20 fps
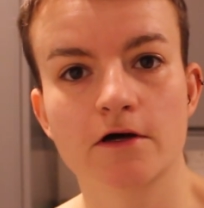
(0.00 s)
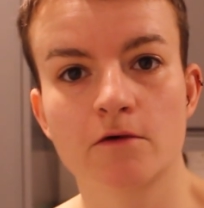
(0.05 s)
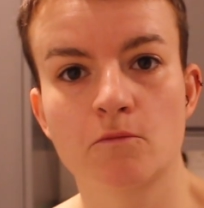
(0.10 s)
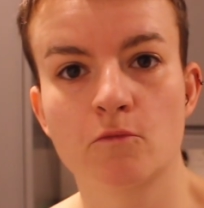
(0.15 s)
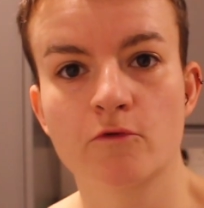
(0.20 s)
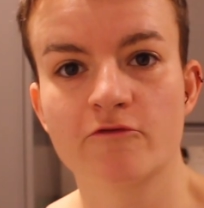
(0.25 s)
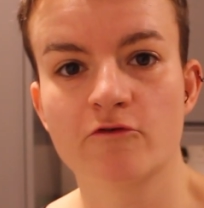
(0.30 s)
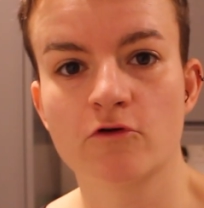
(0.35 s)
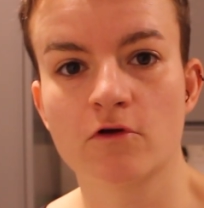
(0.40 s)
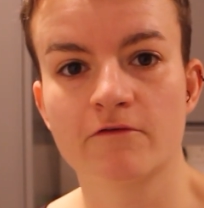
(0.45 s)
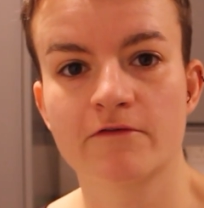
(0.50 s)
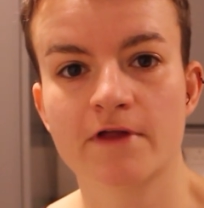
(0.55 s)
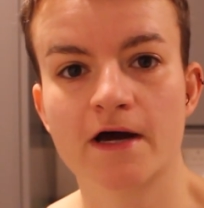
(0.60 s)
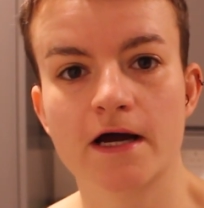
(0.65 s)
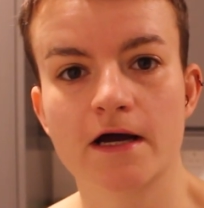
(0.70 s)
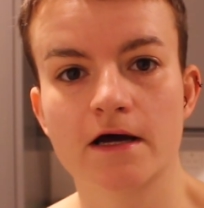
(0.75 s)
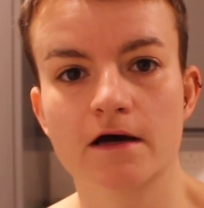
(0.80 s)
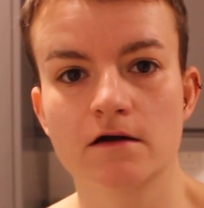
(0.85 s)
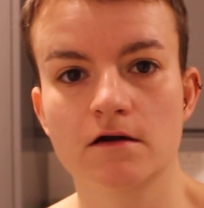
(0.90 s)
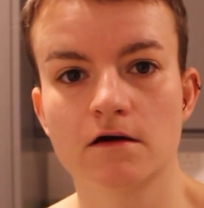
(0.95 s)
on with all of
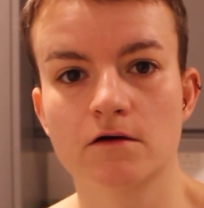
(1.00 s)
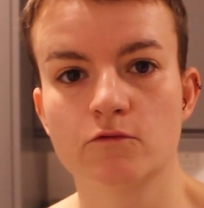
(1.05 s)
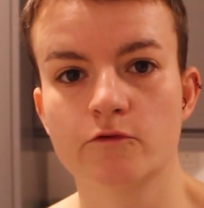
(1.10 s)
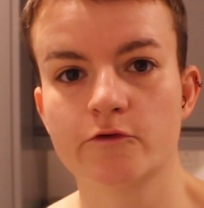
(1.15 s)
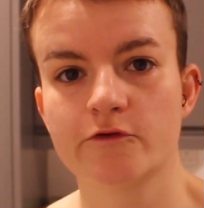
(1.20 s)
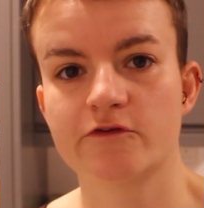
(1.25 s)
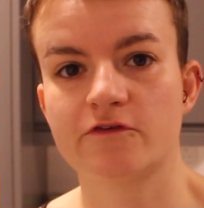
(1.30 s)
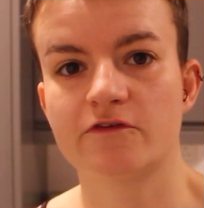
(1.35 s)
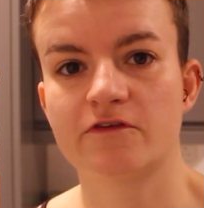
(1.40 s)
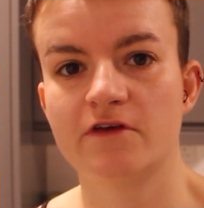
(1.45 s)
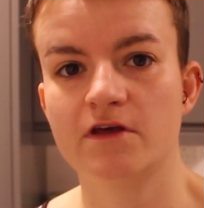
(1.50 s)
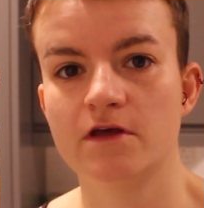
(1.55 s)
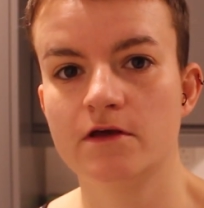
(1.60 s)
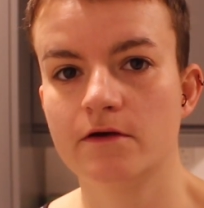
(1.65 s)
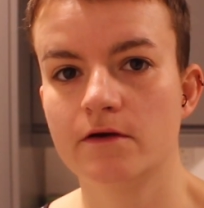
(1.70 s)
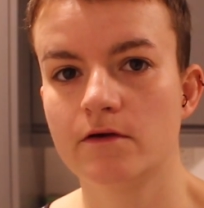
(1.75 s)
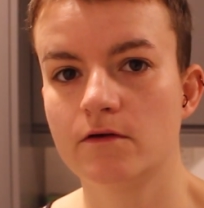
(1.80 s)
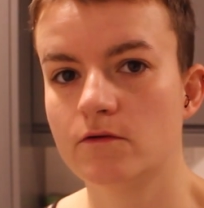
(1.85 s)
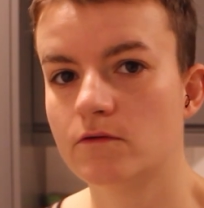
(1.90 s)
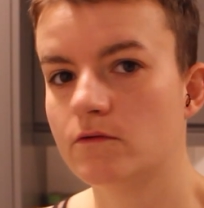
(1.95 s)
that and I will see
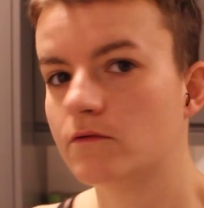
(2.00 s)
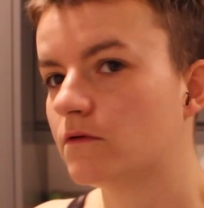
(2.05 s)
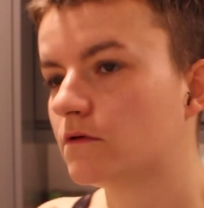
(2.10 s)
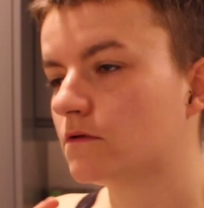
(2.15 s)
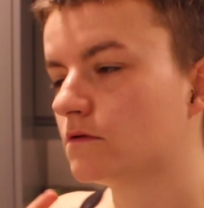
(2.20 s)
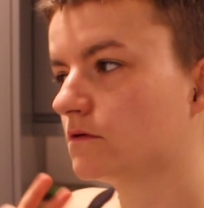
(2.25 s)
you